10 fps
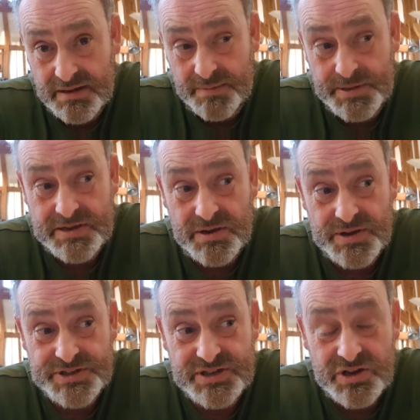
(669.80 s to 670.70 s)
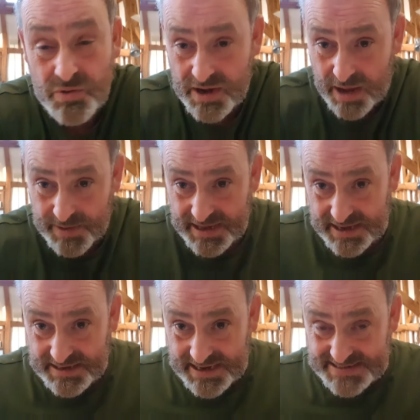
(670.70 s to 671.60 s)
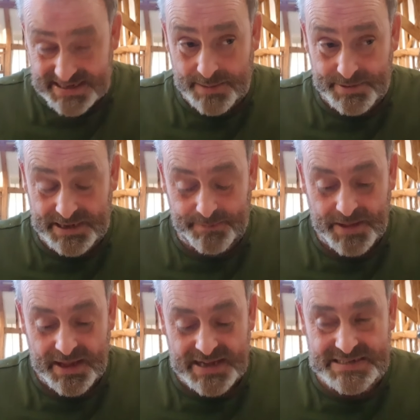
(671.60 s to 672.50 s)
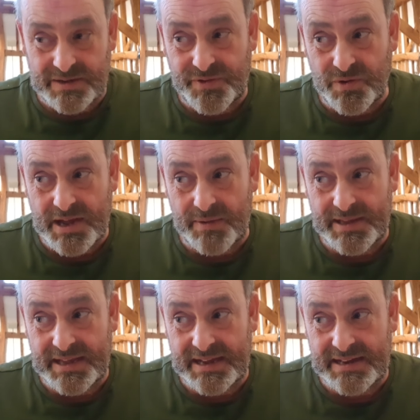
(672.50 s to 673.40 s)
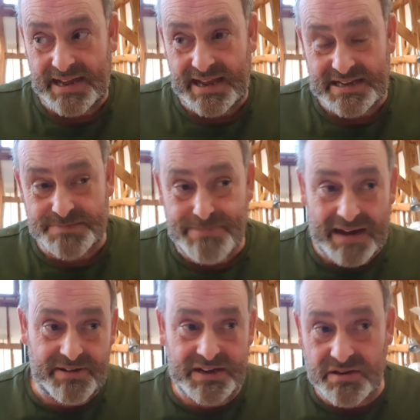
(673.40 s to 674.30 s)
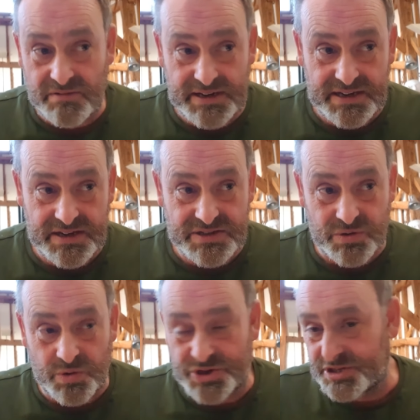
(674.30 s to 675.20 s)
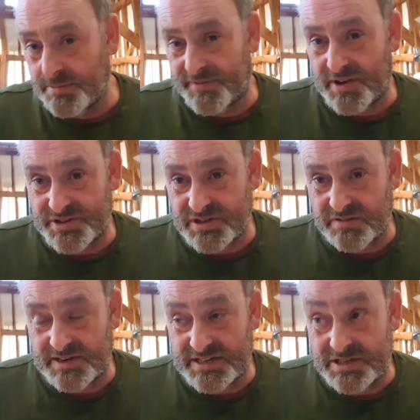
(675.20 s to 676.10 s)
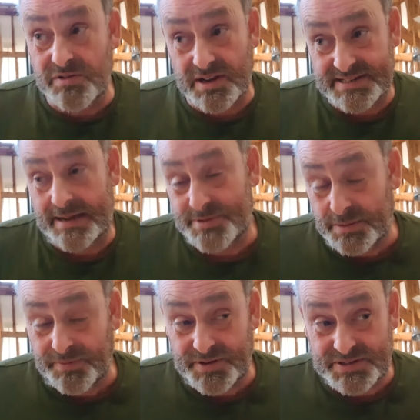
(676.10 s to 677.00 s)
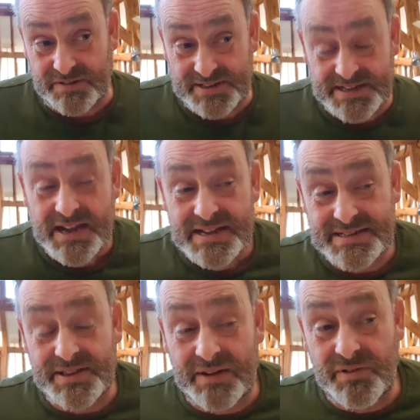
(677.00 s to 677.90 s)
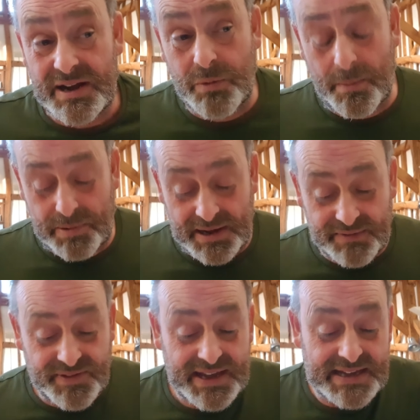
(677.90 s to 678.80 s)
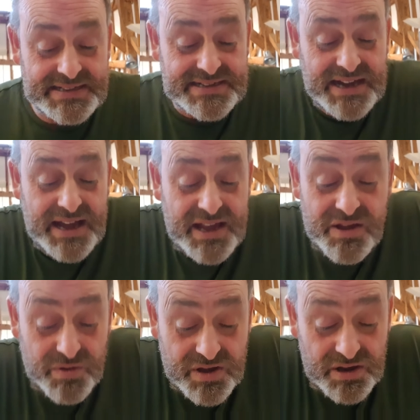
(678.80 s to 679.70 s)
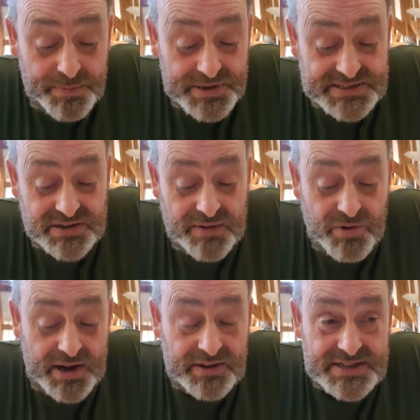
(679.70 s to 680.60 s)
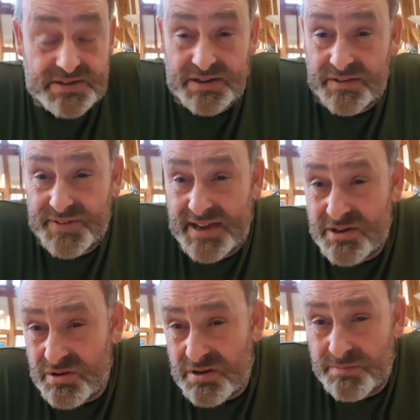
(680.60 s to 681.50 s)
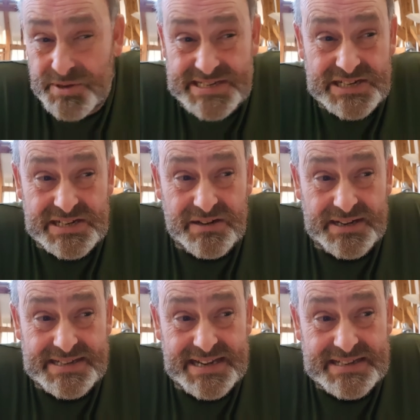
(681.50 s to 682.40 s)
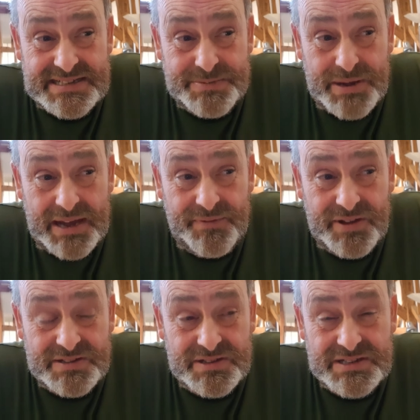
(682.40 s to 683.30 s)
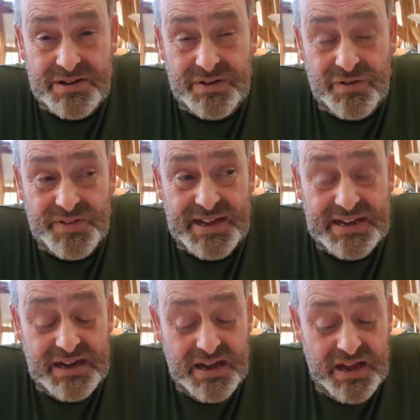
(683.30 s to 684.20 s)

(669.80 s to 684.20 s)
because you're going in as a company. So if you're going in as Barry Couriers or Superfast Couriers, you've got to say I'm Superfast Couriers. So they really want plain vans. You could put sign writing on the side of your van. You could potentially, like the taxis, put adverts on the side of your van.